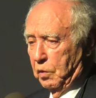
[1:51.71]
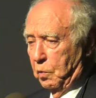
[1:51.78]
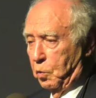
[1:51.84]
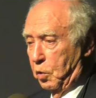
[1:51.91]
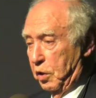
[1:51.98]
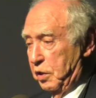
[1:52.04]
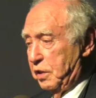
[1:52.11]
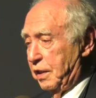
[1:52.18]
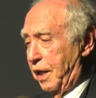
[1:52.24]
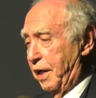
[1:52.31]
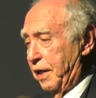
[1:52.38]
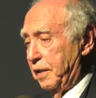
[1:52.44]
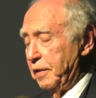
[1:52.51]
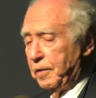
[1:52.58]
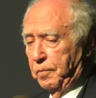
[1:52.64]
the war
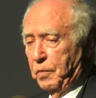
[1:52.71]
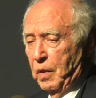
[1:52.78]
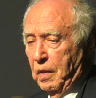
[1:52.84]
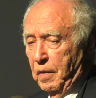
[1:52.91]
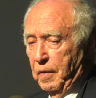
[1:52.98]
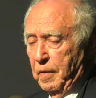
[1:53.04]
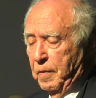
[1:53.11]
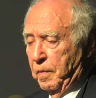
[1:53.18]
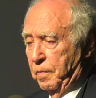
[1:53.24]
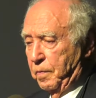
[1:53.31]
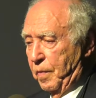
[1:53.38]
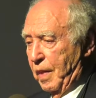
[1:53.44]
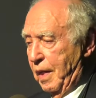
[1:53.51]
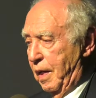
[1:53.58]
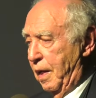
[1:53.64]
started,
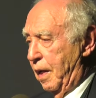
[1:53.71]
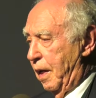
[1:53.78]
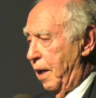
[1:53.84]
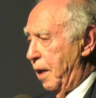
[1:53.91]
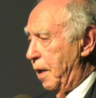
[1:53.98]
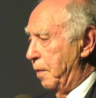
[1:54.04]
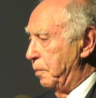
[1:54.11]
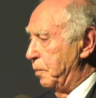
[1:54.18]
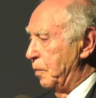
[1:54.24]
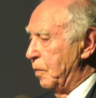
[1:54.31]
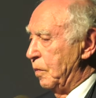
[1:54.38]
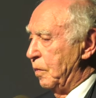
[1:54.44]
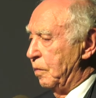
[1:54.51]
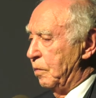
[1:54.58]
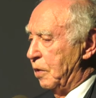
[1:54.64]
um,
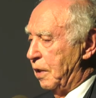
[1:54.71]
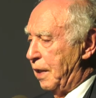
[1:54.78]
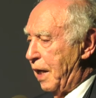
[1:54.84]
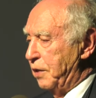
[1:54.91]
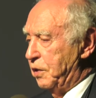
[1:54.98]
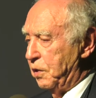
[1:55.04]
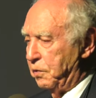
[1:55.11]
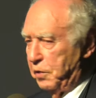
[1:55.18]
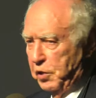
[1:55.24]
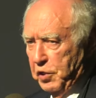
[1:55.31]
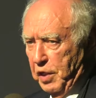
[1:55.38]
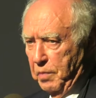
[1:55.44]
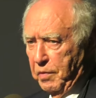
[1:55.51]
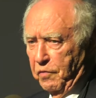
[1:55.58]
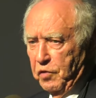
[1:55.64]
the Nazi
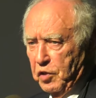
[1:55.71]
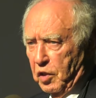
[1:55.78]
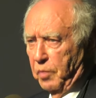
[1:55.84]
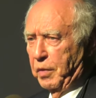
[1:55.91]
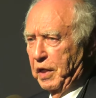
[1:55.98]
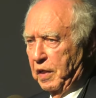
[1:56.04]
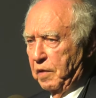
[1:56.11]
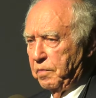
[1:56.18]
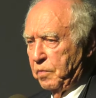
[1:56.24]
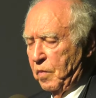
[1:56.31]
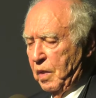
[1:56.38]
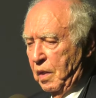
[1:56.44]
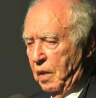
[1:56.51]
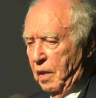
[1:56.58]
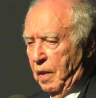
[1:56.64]
regime of Germany
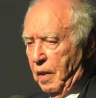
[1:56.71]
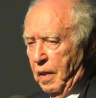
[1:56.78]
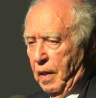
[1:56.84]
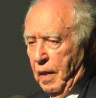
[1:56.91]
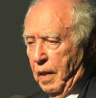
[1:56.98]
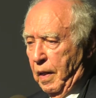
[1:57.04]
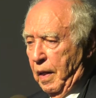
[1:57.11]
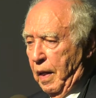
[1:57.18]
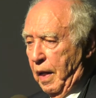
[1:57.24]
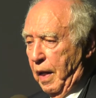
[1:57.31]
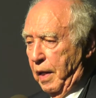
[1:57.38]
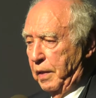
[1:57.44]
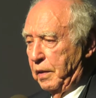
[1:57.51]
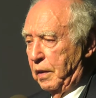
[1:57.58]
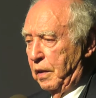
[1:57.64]

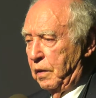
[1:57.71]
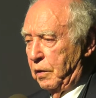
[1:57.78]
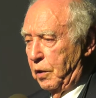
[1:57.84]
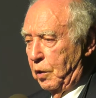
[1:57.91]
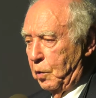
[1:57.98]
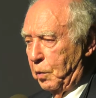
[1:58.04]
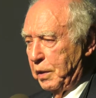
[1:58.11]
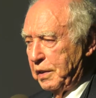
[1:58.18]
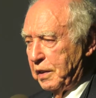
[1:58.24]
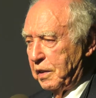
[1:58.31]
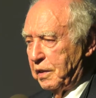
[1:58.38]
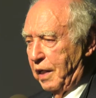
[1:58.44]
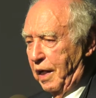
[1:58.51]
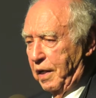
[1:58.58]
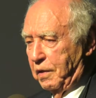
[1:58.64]
and the
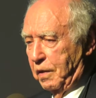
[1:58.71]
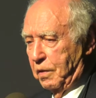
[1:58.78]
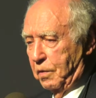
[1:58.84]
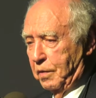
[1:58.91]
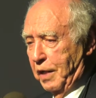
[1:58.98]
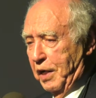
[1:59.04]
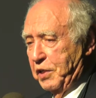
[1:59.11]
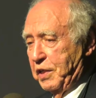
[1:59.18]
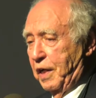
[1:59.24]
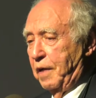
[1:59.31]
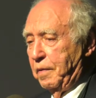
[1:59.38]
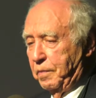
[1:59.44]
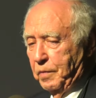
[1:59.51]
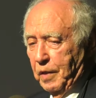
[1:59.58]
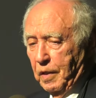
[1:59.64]
USSR,
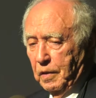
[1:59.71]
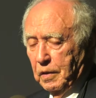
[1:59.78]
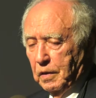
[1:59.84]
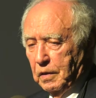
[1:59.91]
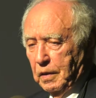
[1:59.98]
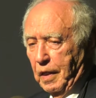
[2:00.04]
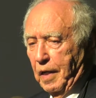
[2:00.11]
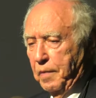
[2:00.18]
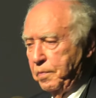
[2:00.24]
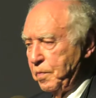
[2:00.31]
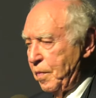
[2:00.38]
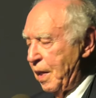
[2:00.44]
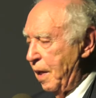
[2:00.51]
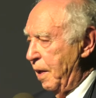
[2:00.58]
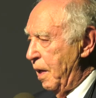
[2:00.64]
Russia at the time,
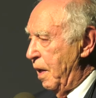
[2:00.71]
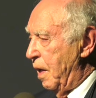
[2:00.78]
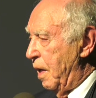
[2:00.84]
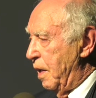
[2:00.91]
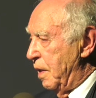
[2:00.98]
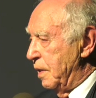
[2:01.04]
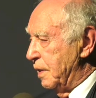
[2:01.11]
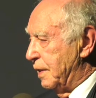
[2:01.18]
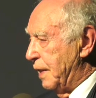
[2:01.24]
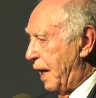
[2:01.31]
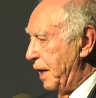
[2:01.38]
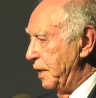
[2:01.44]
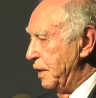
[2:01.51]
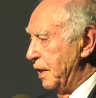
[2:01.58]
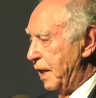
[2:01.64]
signed